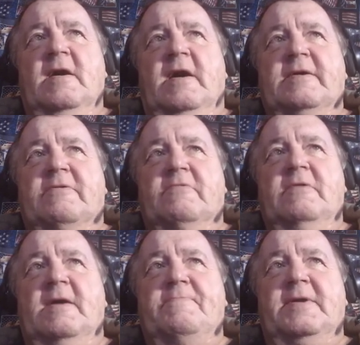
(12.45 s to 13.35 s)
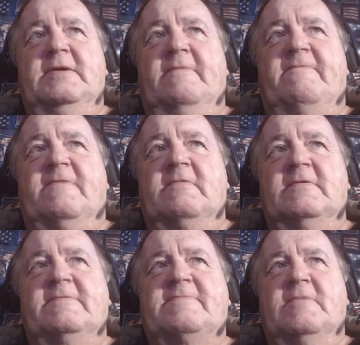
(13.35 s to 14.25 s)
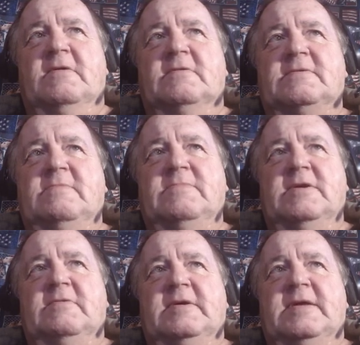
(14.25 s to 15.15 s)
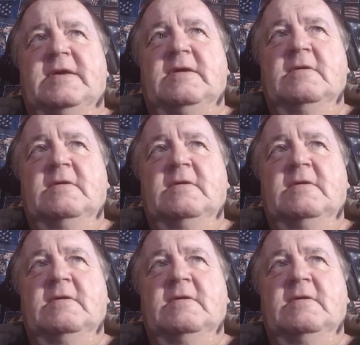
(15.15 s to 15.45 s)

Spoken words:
I grew up in a very small community